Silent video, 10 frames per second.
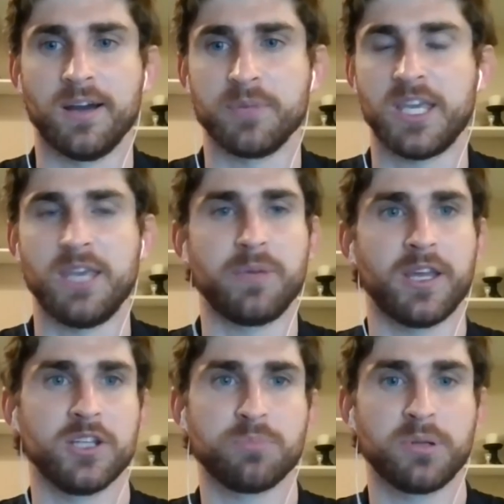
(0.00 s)
um, keep
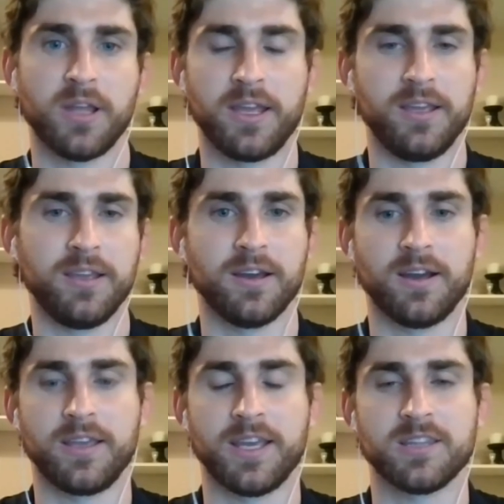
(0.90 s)
kids playing,
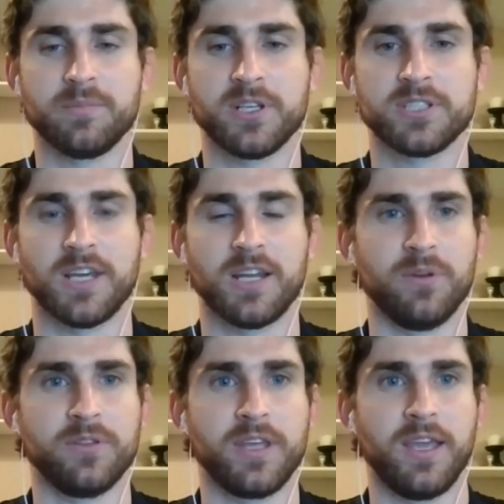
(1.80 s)
uh, get them excited
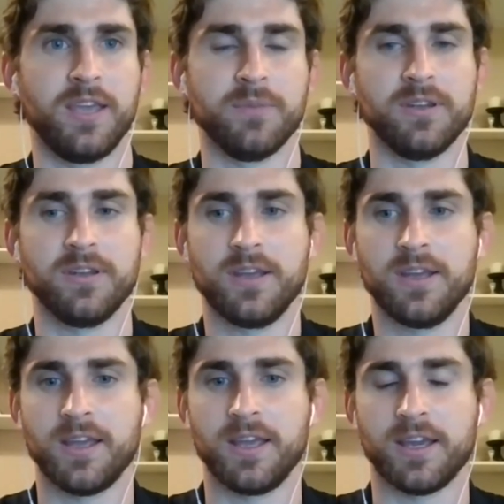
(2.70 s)
about the game, and
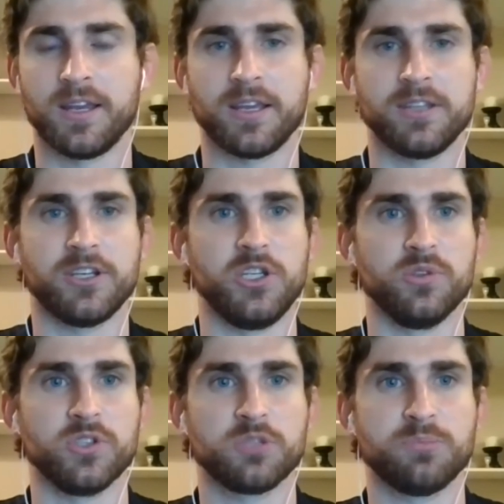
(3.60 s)
and kind of
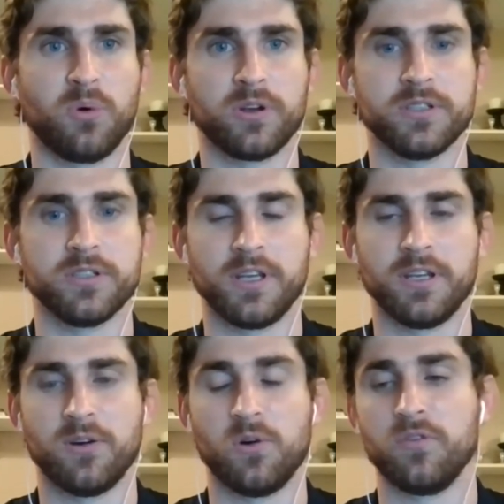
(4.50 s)
continue in the sport, and
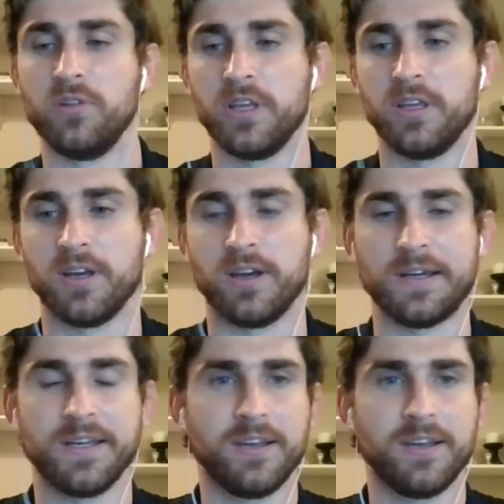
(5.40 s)
and hopefully uh,